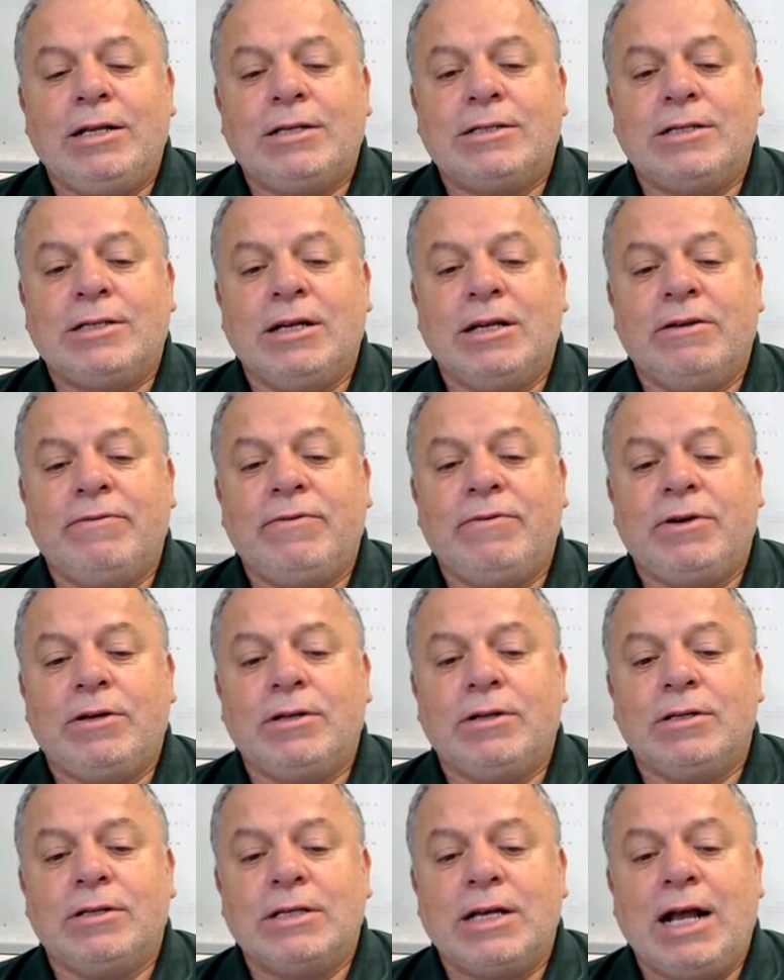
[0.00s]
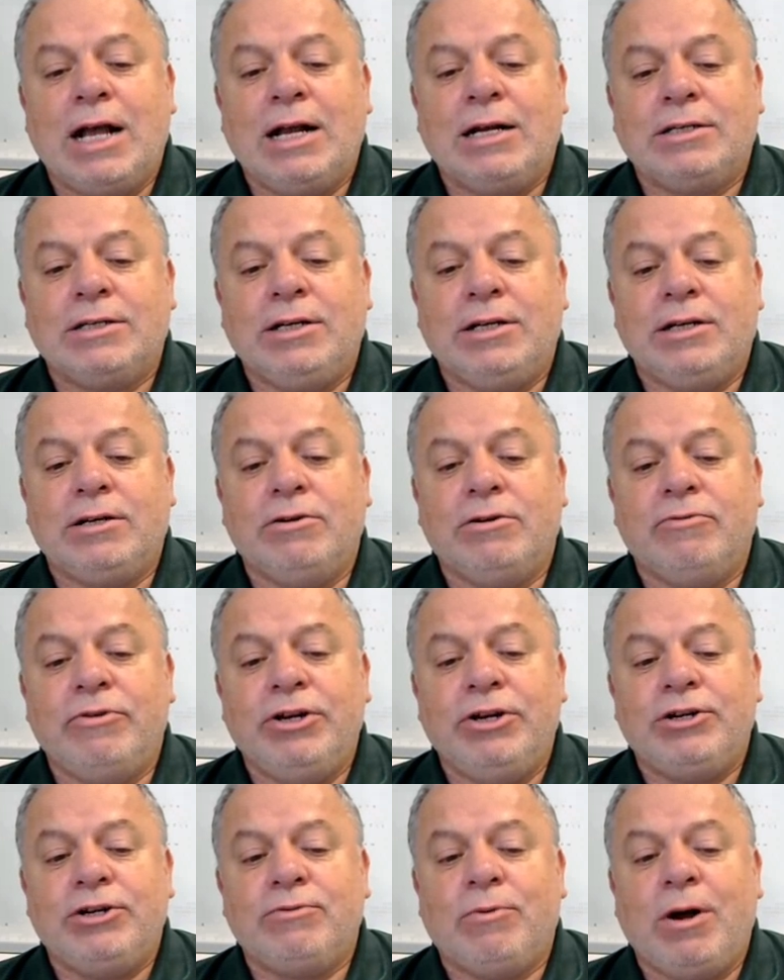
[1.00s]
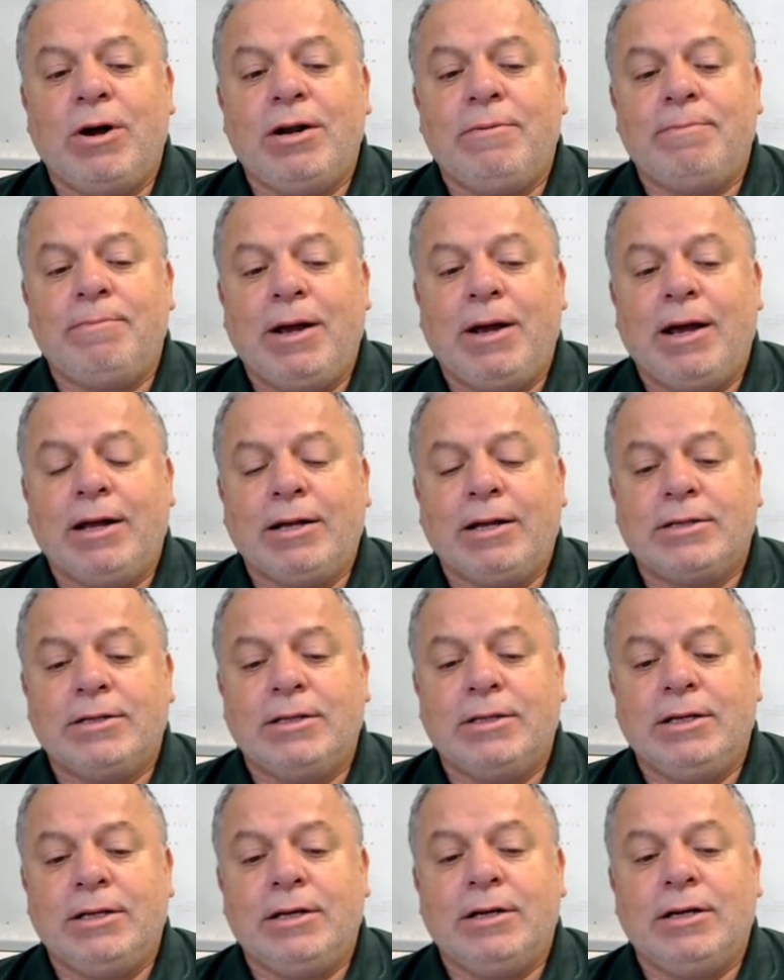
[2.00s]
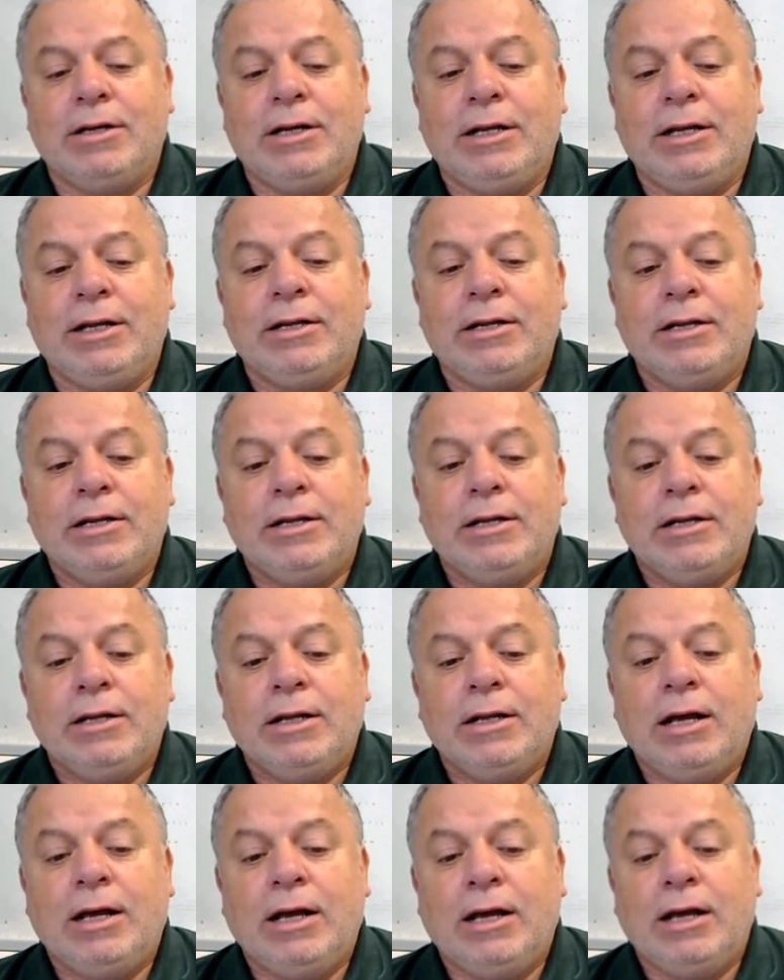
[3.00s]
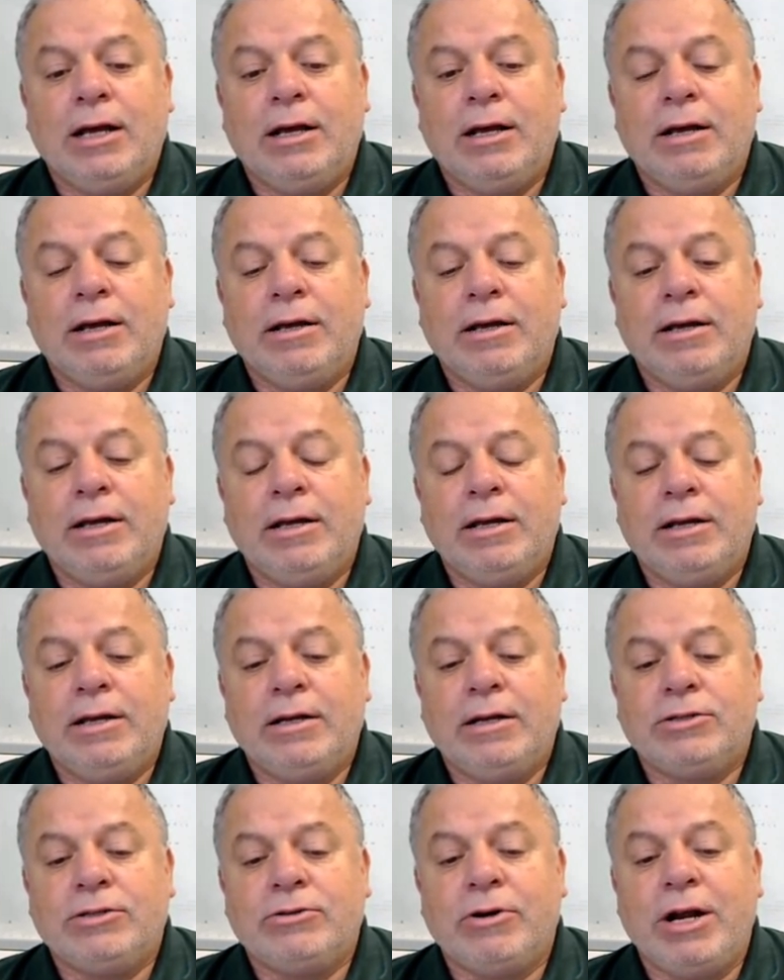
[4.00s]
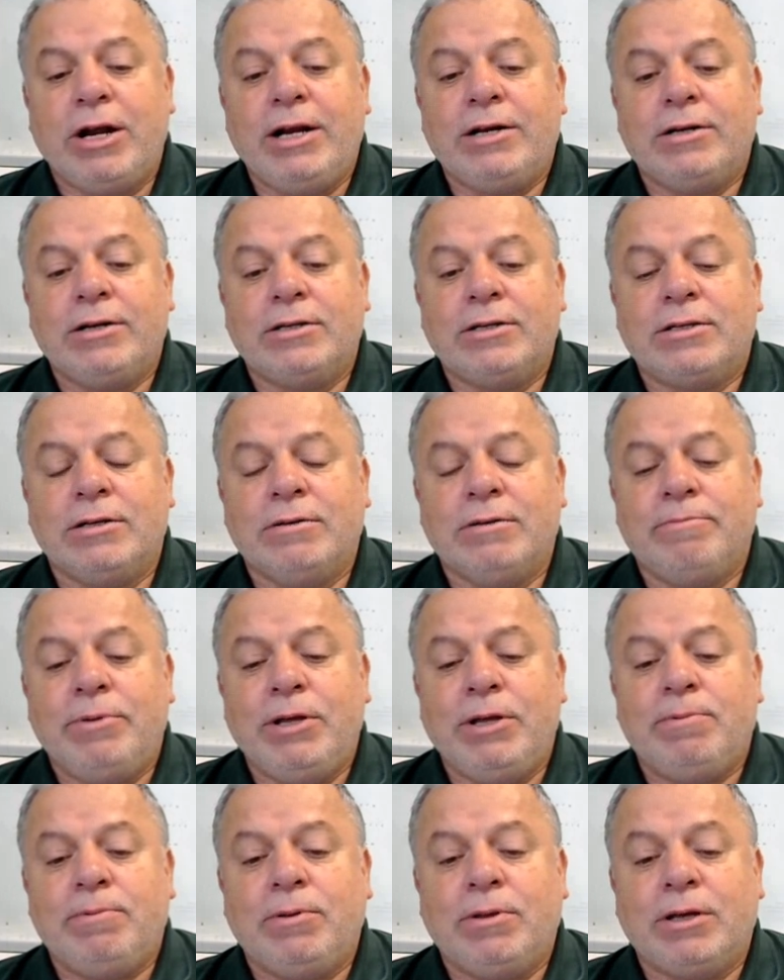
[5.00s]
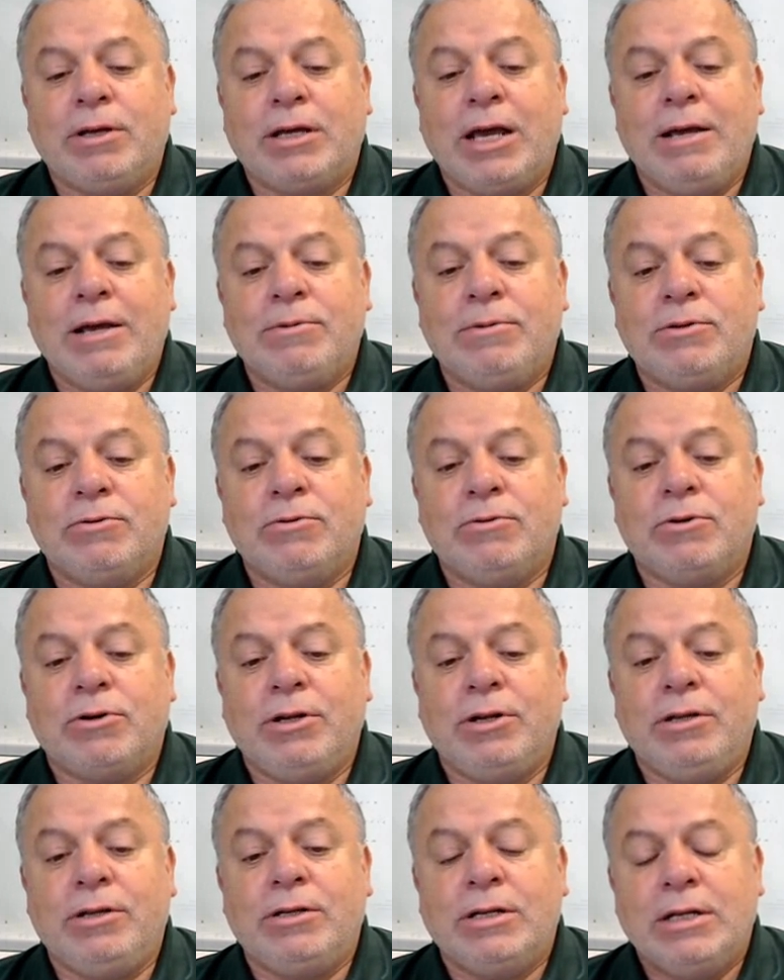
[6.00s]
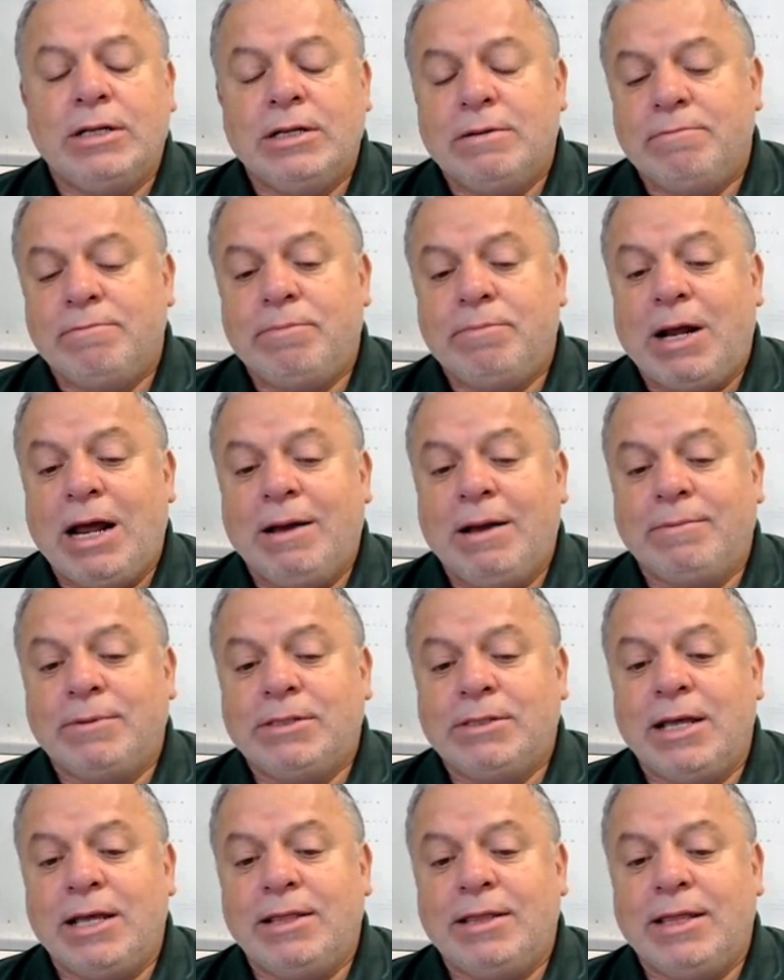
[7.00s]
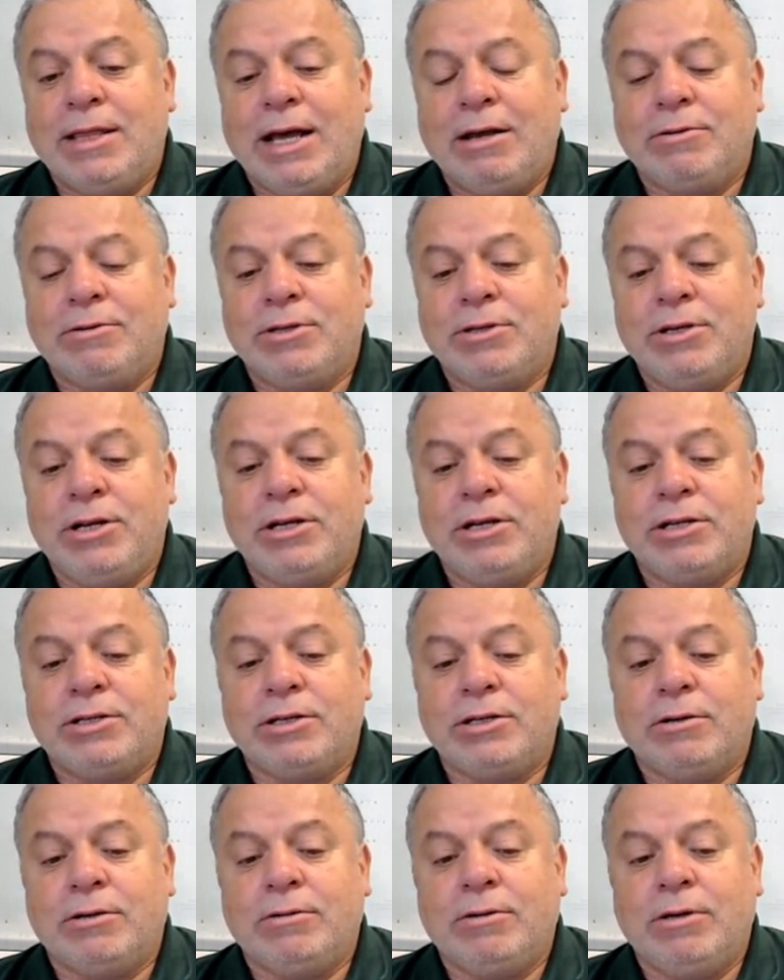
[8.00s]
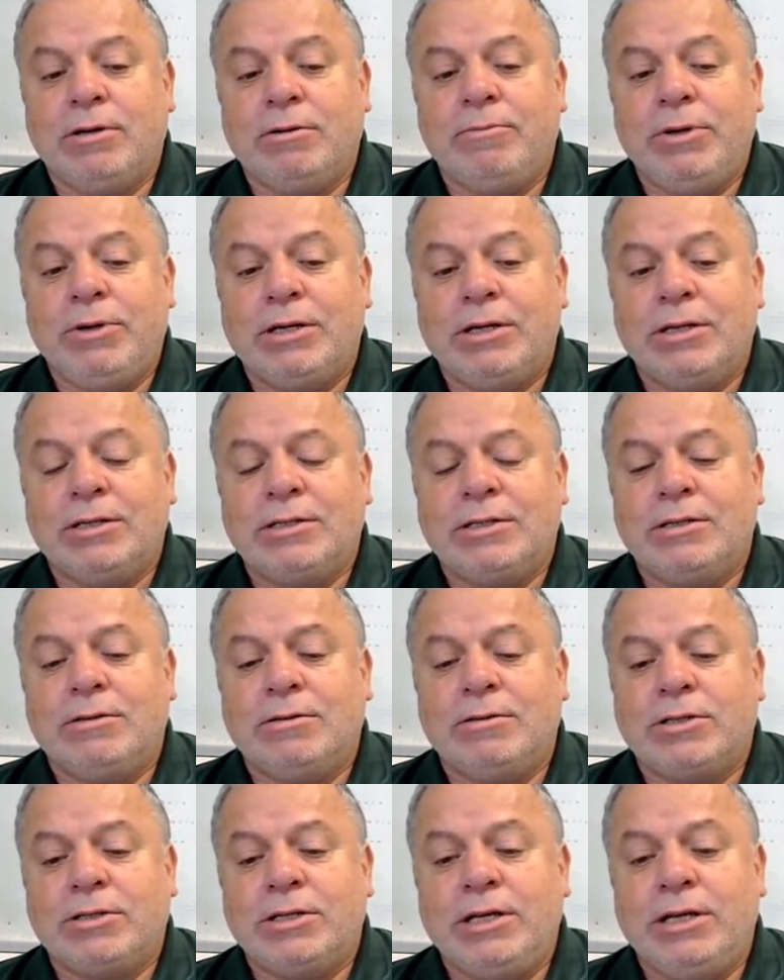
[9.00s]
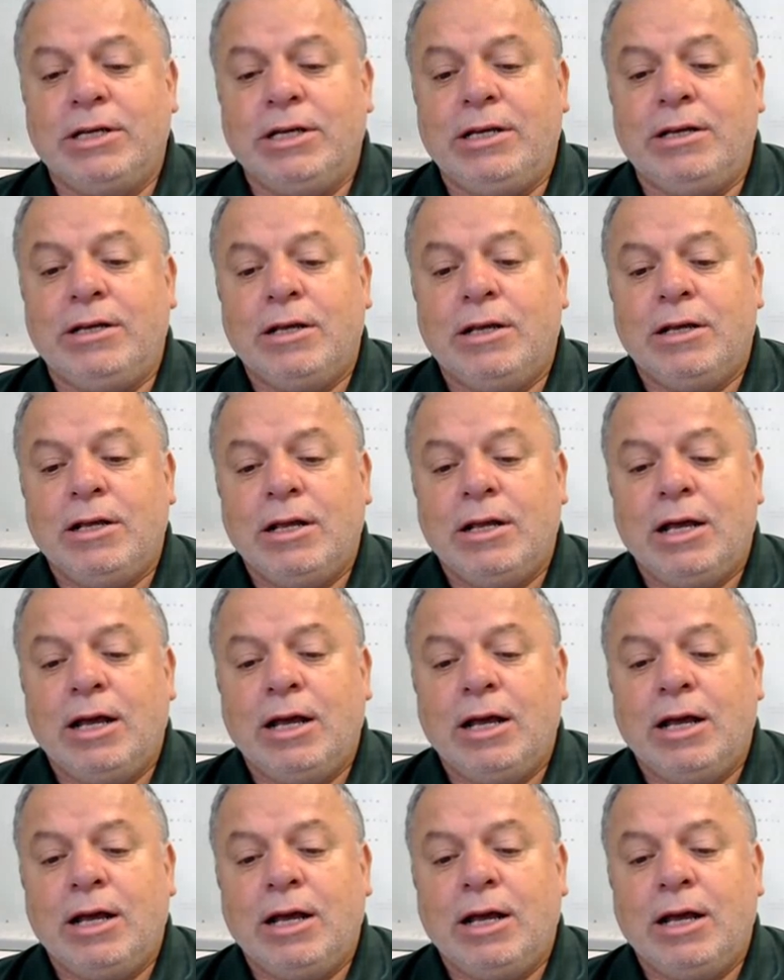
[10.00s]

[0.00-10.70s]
its significance actually can reach right back to the early traders and people that came to Orkney perhaps 10,000 years ago. And we can still see